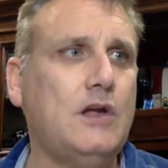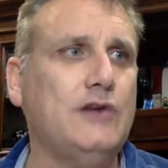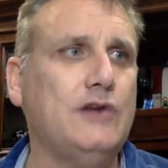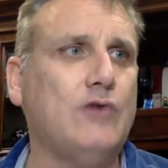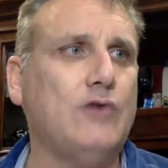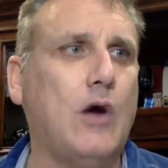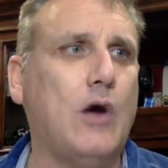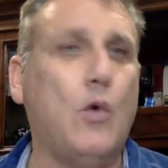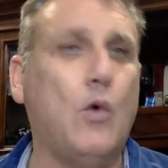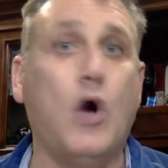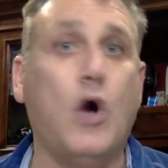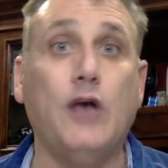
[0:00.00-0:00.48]

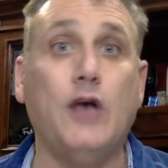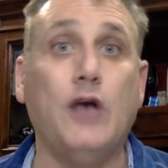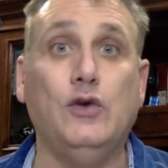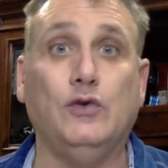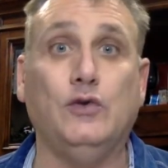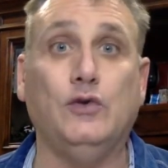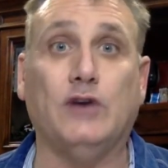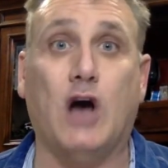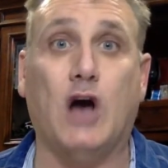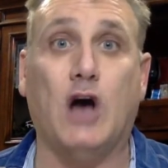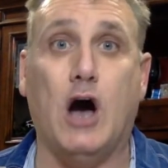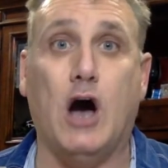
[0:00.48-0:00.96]
So I want
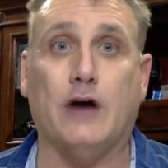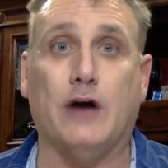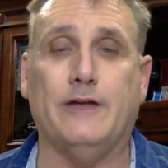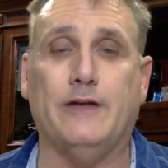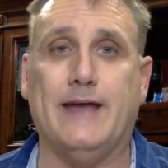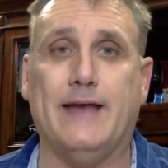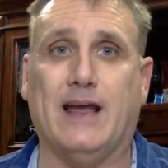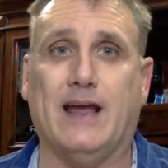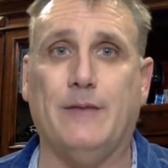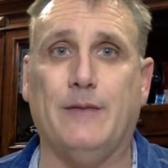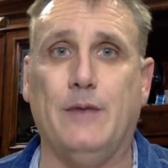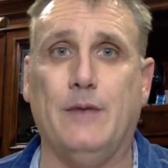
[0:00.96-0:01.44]
you to honor
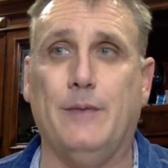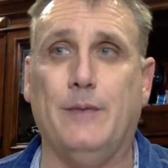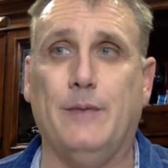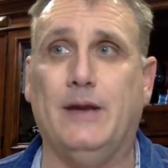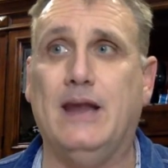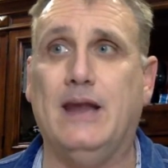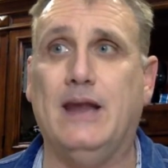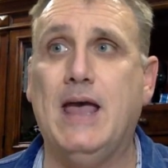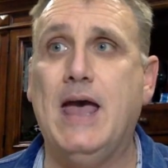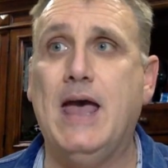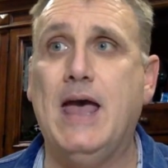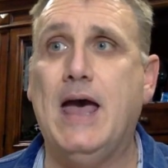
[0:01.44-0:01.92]
that
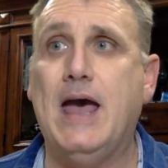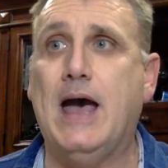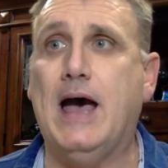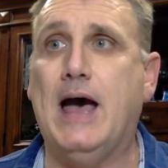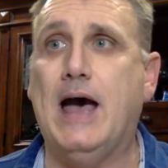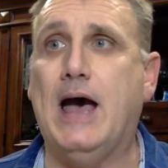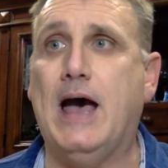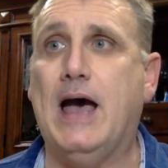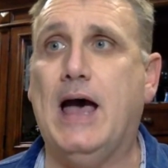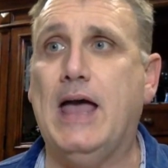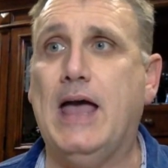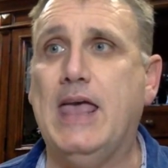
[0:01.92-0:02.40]
commitment.
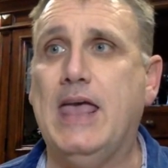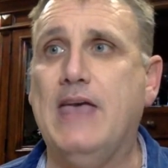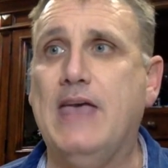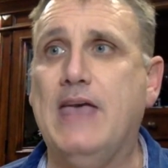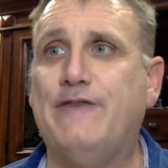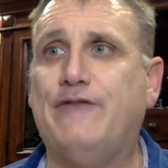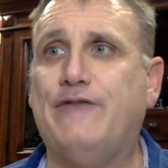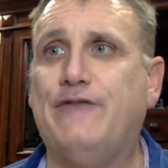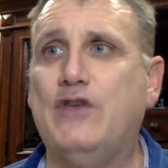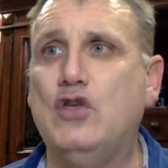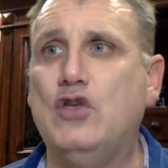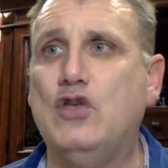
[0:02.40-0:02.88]

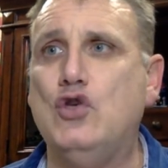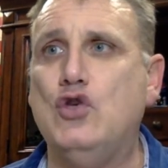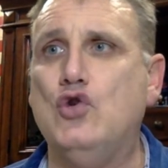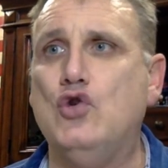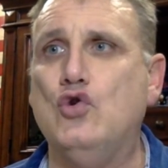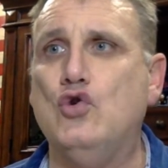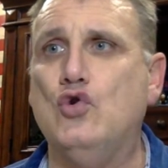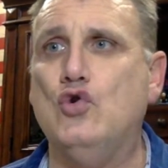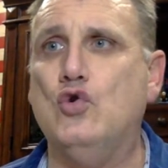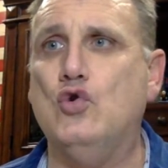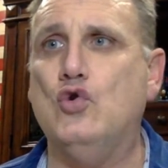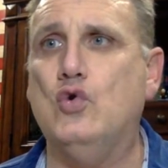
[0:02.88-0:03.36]
If
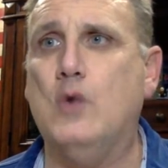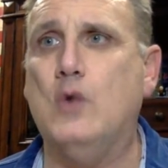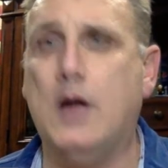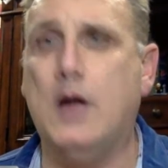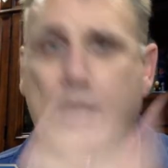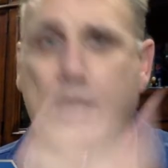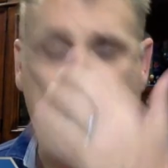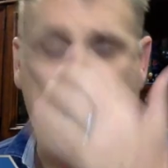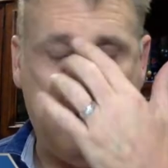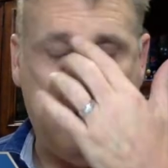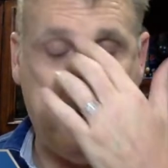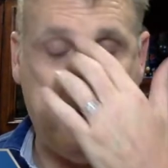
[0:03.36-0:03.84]
you
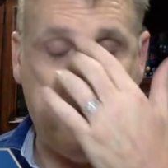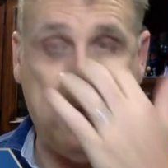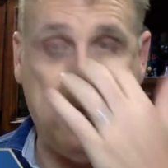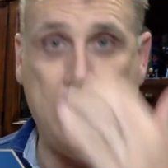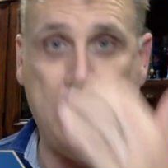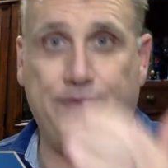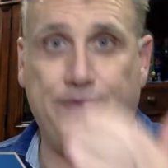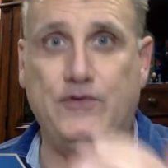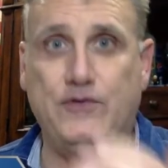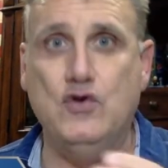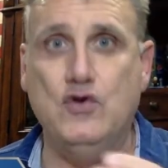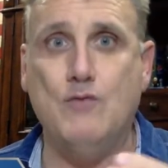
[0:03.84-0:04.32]

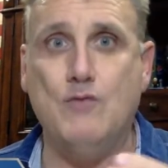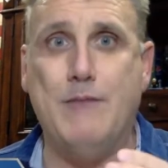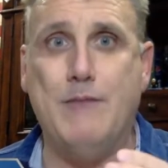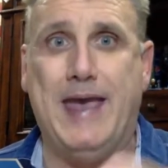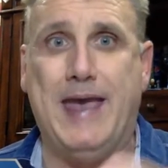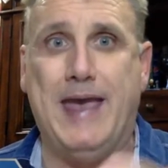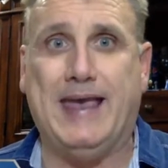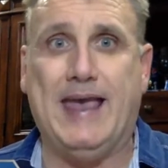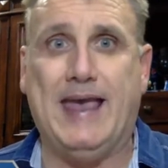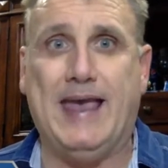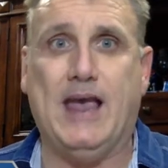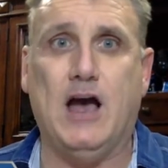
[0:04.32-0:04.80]

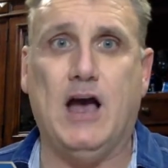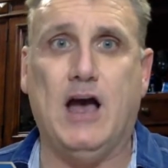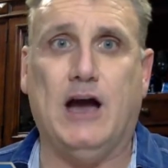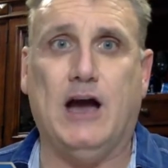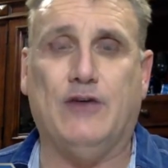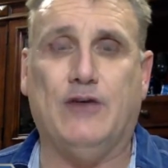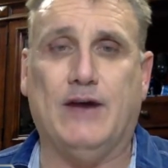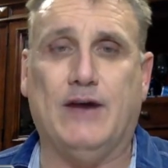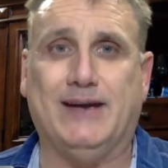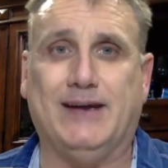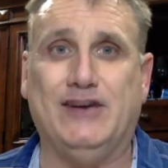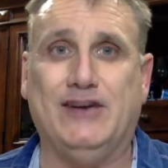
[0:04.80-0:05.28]
make a
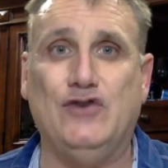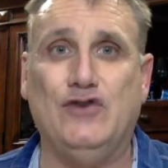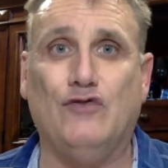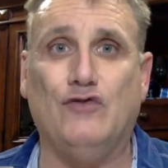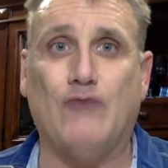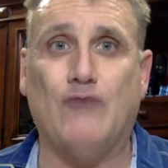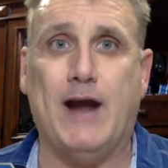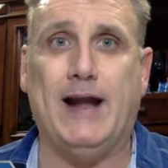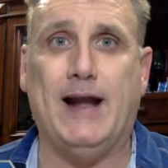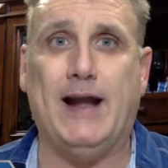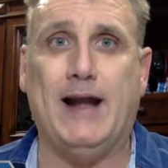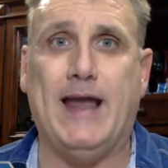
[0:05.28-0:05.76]
contract and
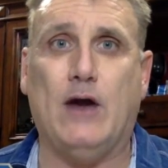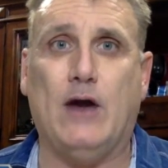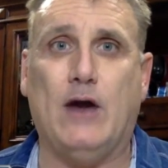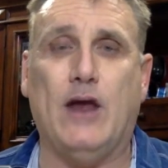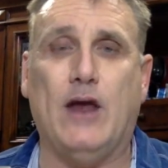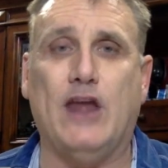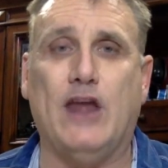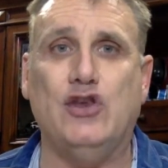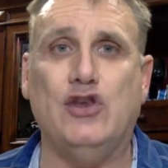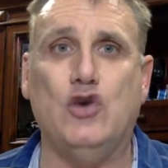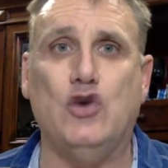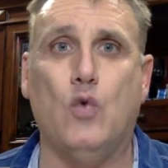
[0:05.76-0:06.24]
you write it
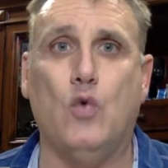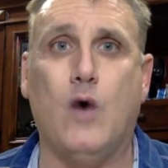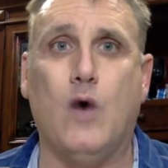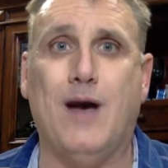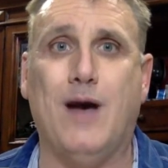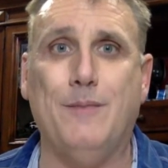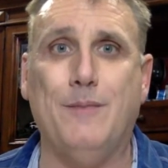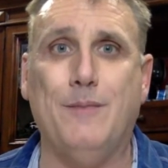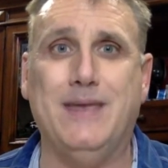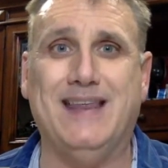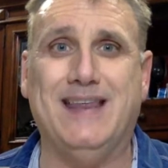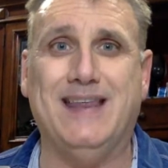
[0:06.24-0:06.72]
out and you
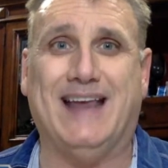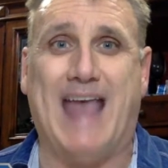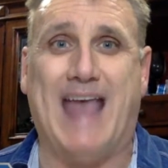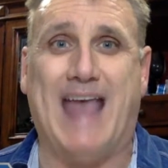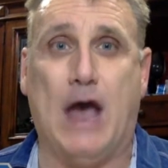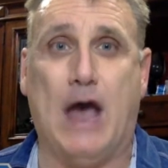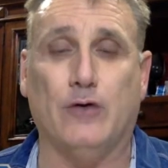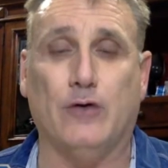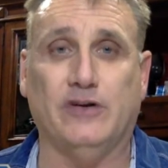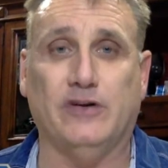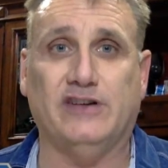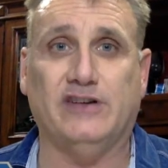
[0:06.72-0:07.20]
want me to
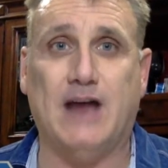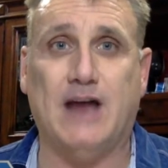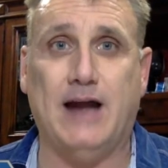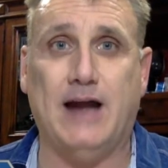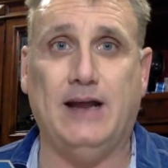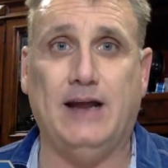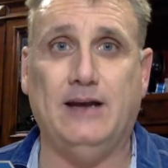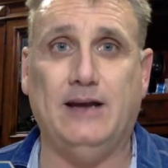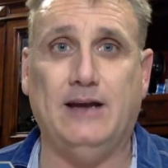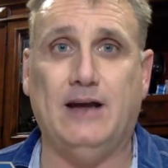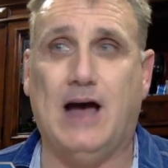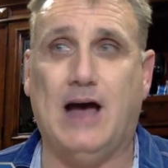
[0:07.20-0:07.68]

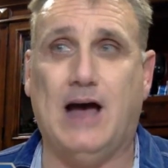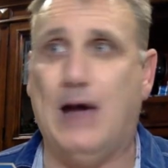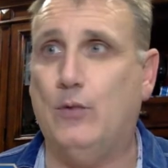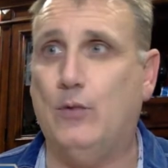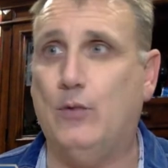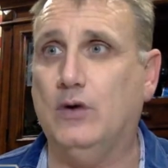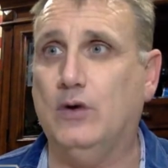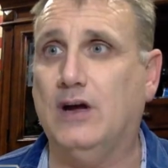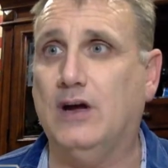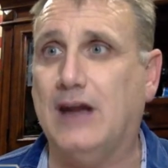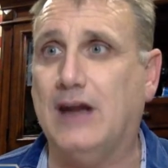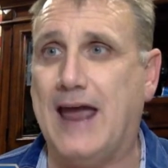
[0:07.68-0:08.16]
countersign it, I
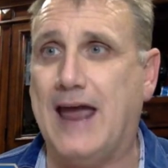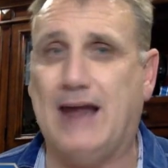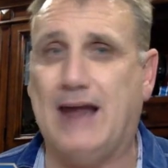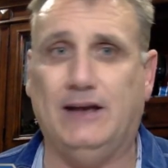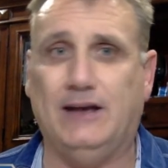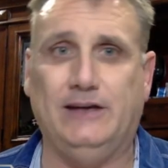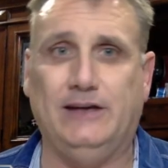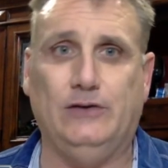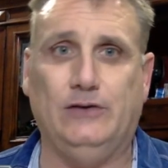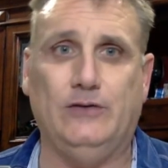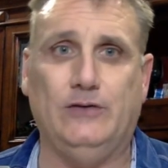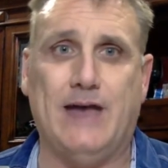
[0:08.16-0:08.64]
will
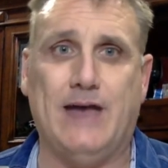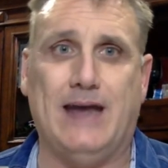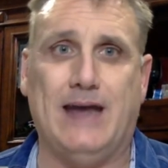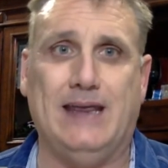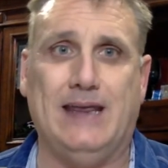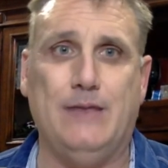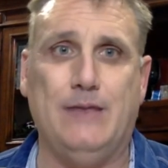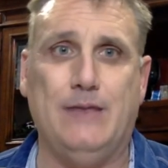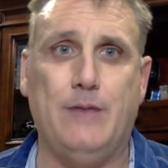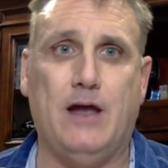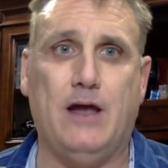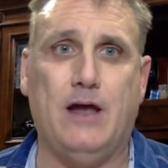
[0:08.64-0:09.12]
gladly do
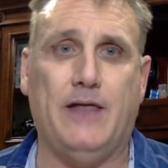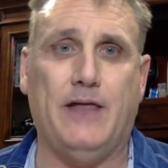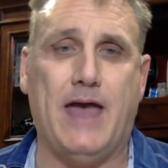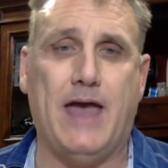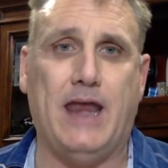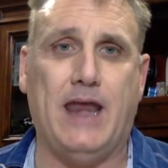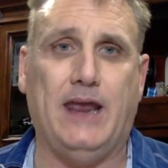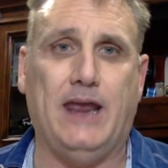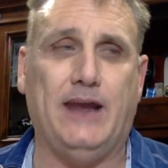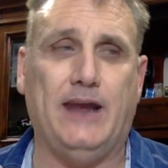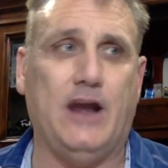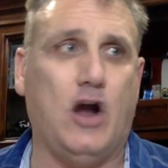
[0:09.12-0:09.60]
that. Email
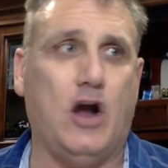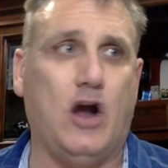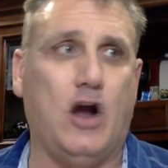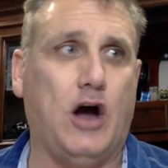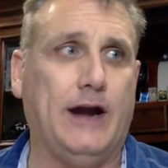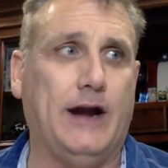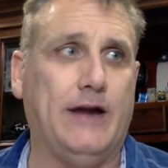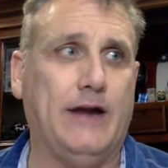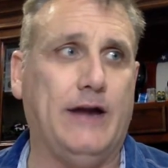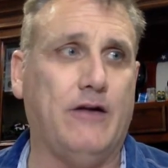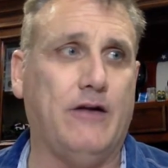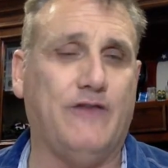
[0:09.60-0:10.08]
that in at
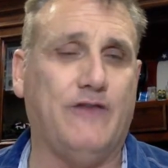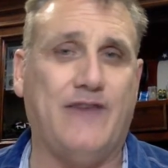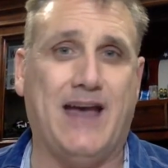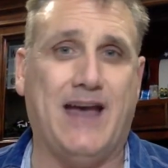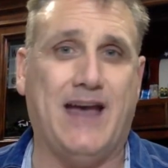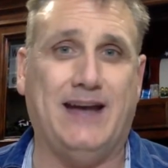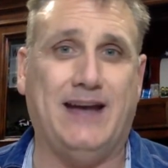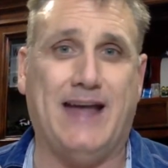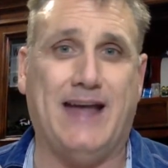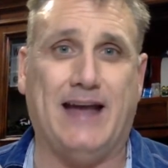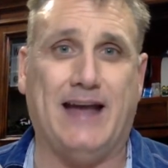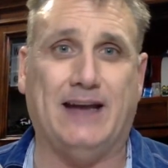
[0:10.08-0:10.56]

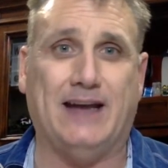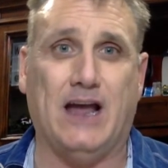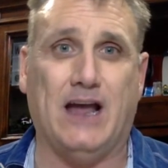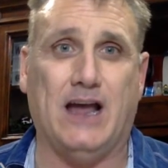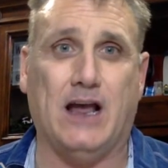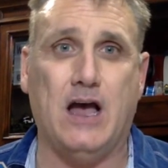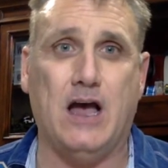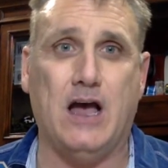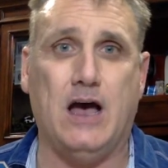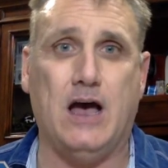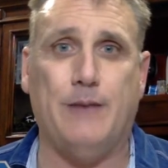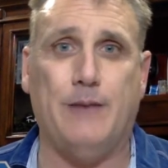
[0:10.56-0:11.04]

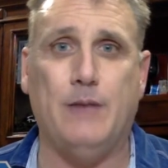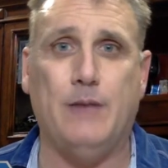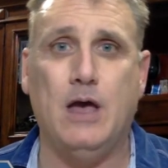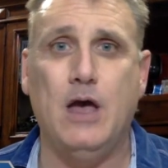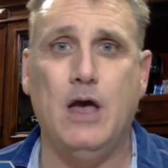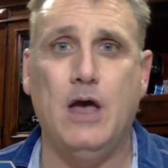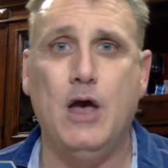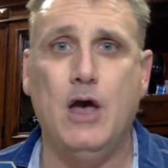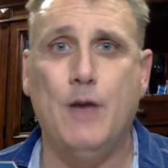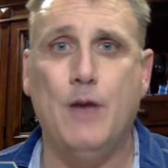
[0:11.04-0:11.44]
onair@fatdag.com.